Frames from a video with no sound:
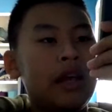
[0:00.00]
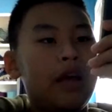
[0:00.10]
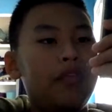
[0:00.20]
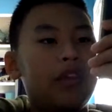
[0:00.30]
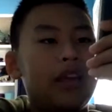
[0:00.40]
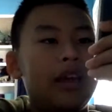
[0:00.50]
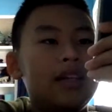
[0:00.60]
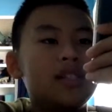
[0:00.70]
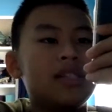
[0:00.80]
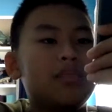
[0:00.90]

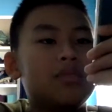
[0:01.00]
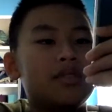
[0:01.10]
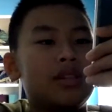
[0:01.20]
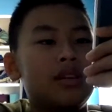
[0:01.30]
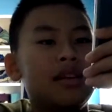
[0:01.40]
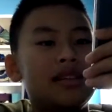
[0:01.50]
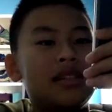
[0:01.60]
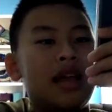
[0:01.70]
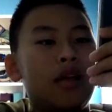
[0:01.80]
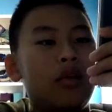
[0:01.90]
affiliates,
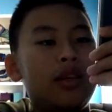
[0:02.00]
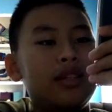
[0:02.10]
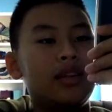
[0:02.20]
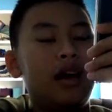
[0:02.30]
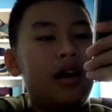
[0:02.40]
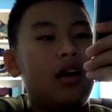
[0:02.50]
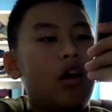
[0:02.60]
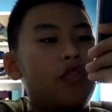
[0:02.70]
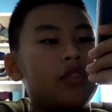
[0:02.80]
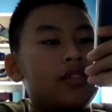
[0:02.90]
subsidiaries,
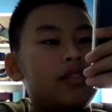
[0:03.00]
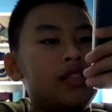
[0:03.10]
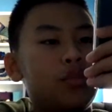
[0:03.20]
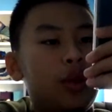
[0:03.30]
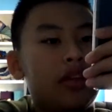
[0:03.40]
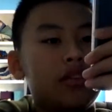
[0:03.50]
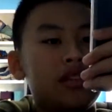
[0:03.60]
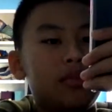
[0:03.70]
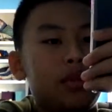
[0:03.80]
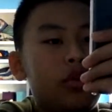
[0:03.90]
officers, directors,
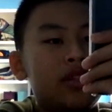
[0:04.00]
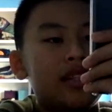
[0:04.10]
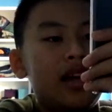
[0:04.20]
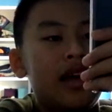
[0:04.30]
employees,